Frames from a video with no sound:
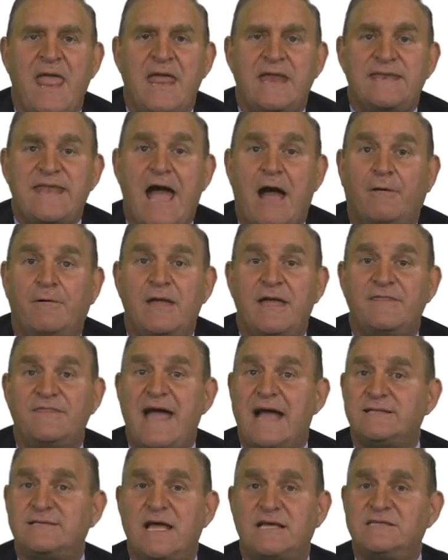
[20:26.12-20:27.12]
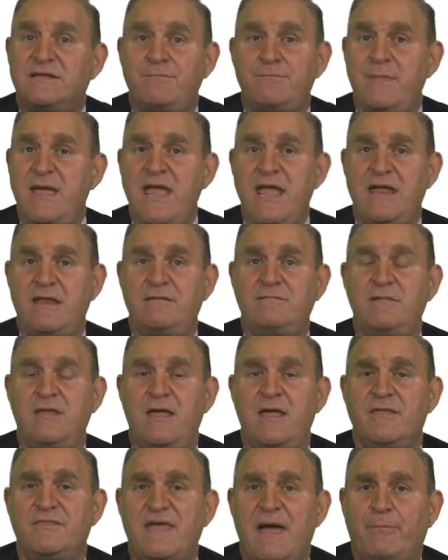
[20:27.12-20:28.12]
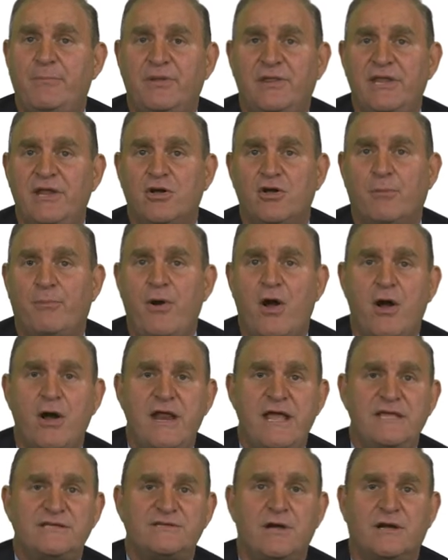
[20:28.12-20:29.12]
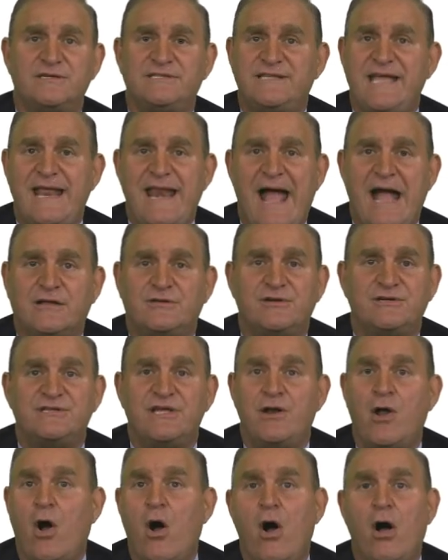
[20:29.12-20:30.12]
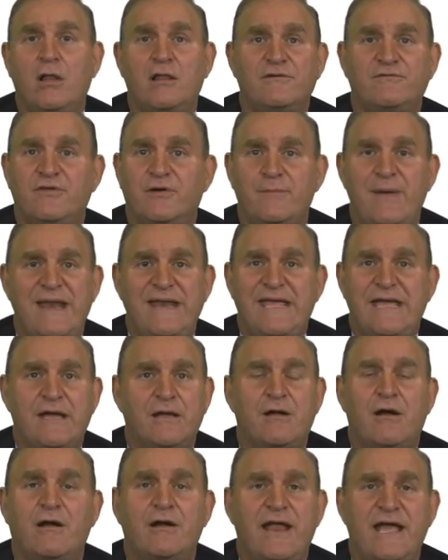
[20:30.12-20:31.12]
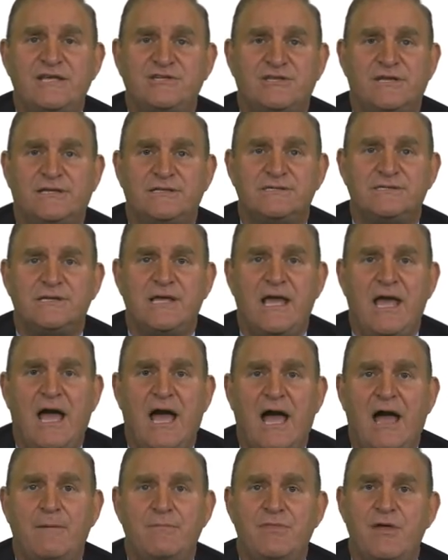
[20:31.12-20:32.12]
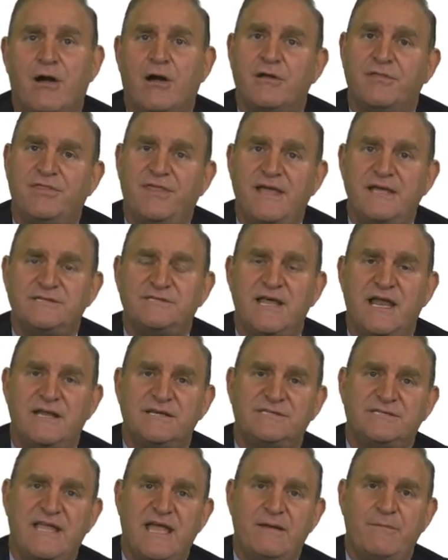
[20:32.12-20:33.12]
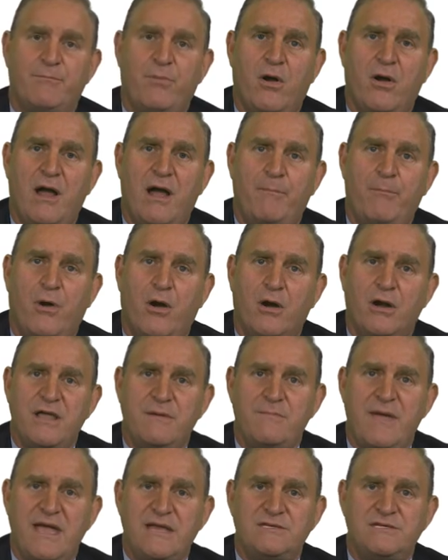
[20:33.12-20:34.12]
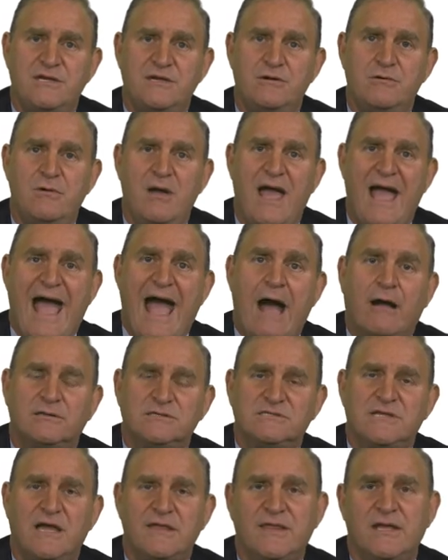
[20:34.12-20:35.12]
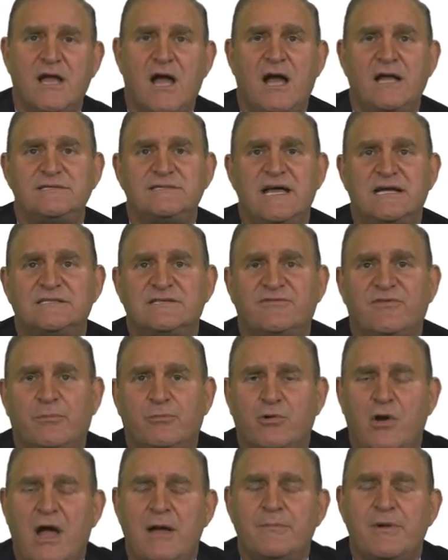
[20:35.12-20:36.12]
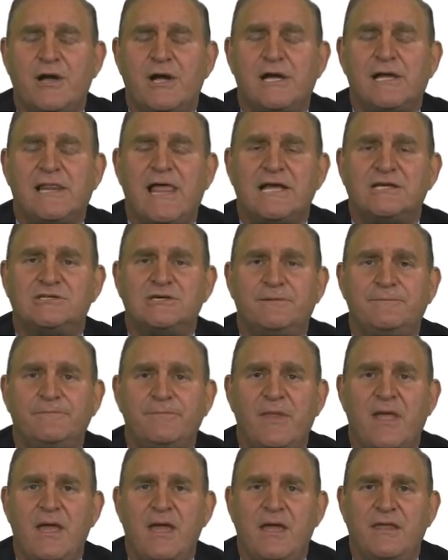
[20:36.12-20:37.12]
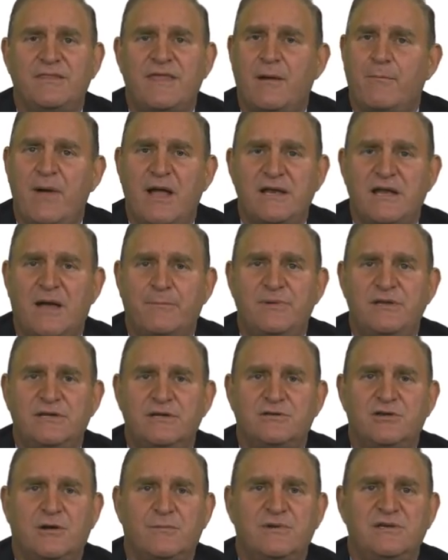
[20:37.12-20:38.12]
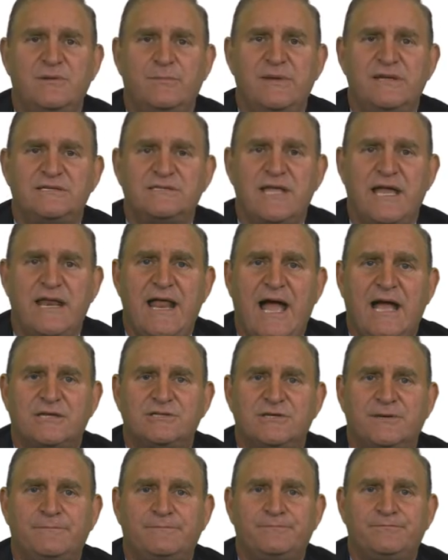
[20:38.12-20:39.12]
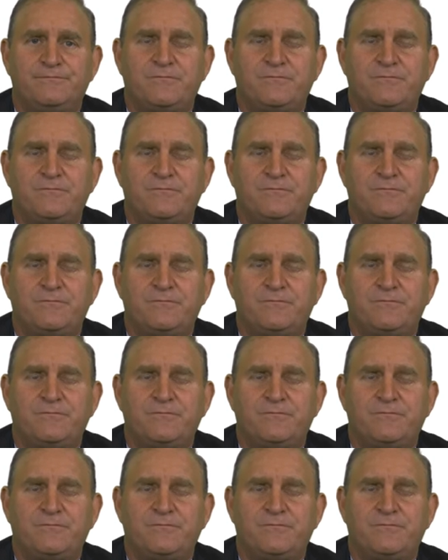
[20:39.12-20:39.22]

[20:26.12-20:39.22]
now that doesn't mean that political parties are state actors in all of their many incarnations um, there are things that a state par- a party may do outside the context of a primary election that might not be determined to be state action.